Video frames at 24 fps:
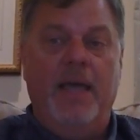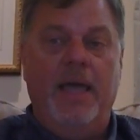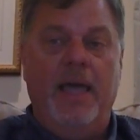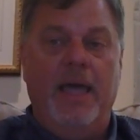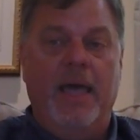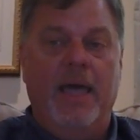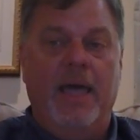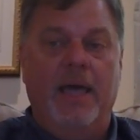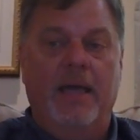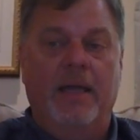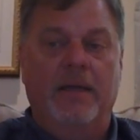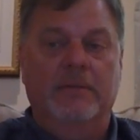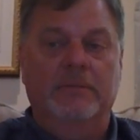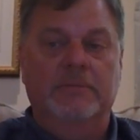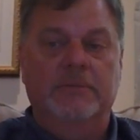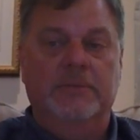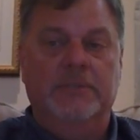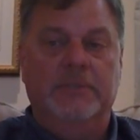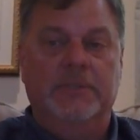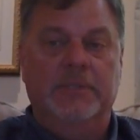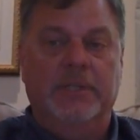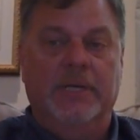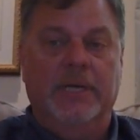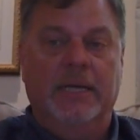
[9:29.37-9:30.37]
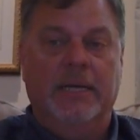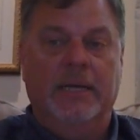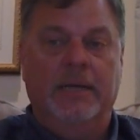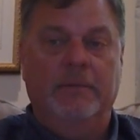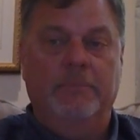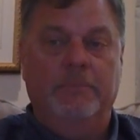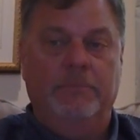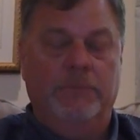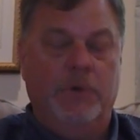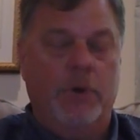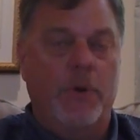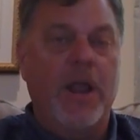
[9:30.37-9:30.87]
And
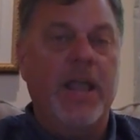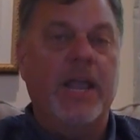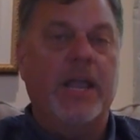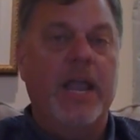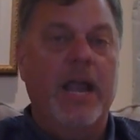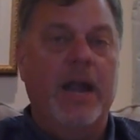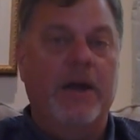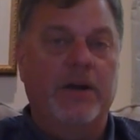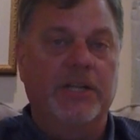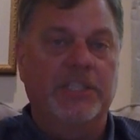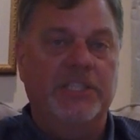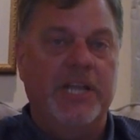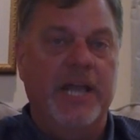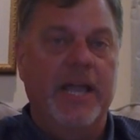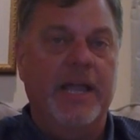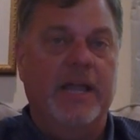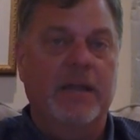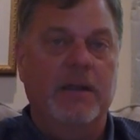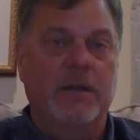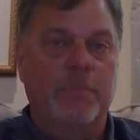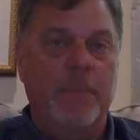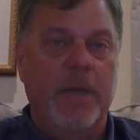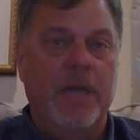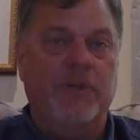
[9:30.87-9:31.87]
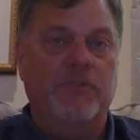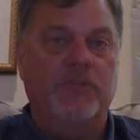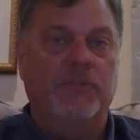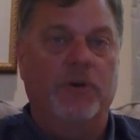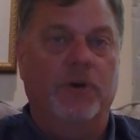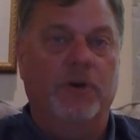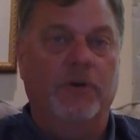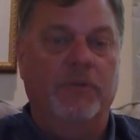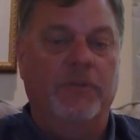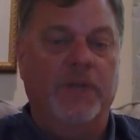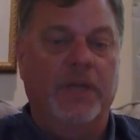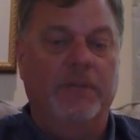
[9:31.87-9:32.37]
great care is taken to make
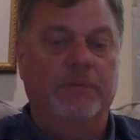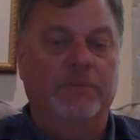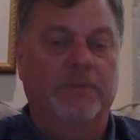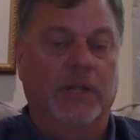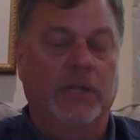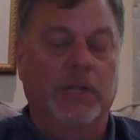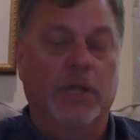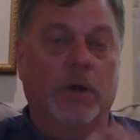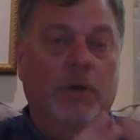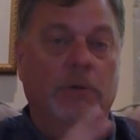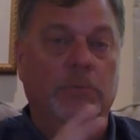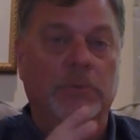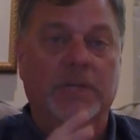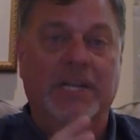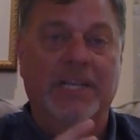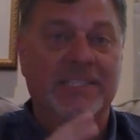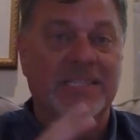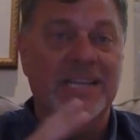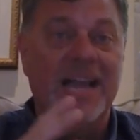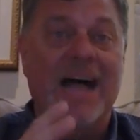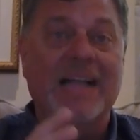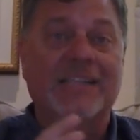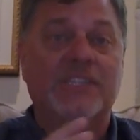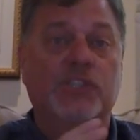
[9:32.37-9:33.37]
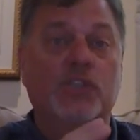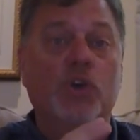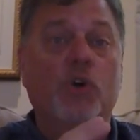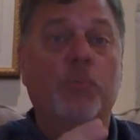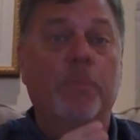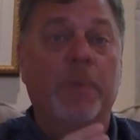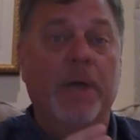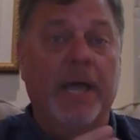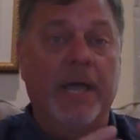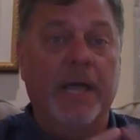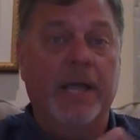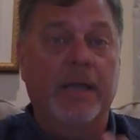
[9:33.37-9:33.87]
sure that the loan is not so
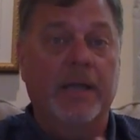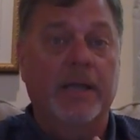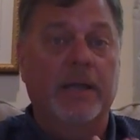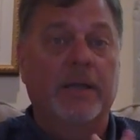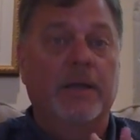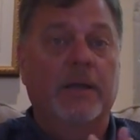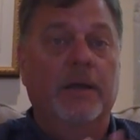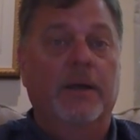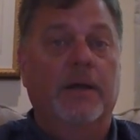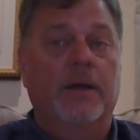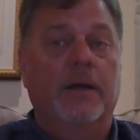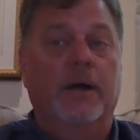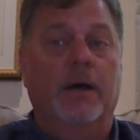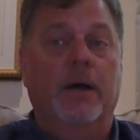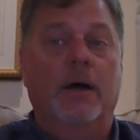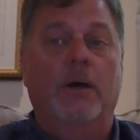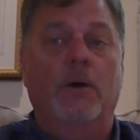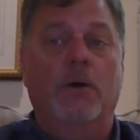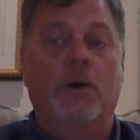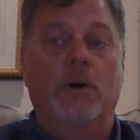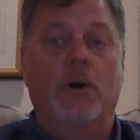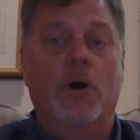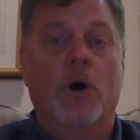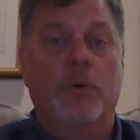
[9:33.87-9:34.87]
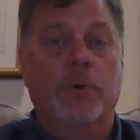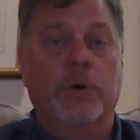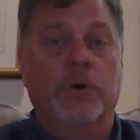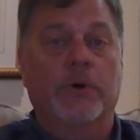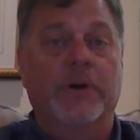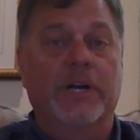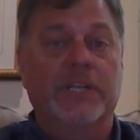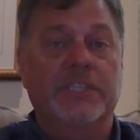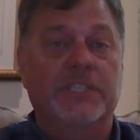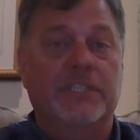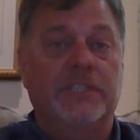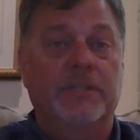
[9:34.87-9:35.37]
big or
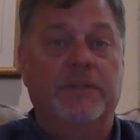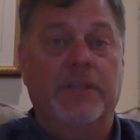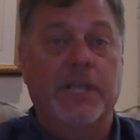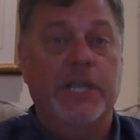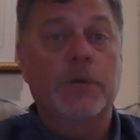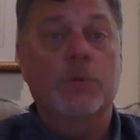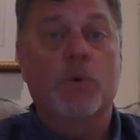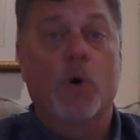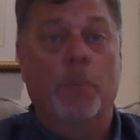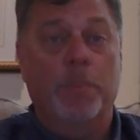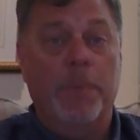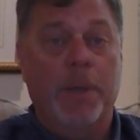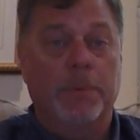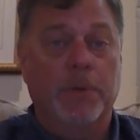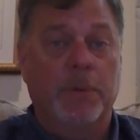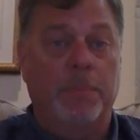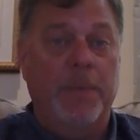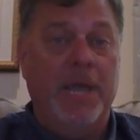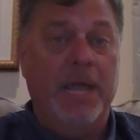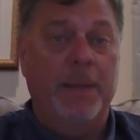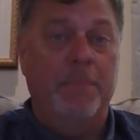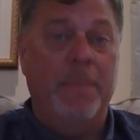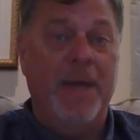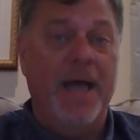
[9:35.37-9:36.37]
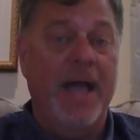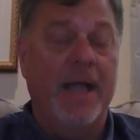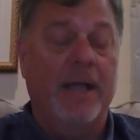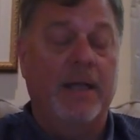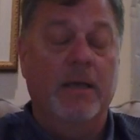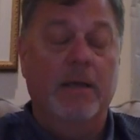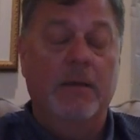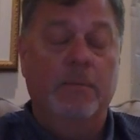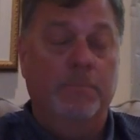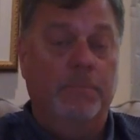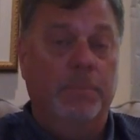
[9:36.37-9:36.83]
onerous that you won't be able to pay it back.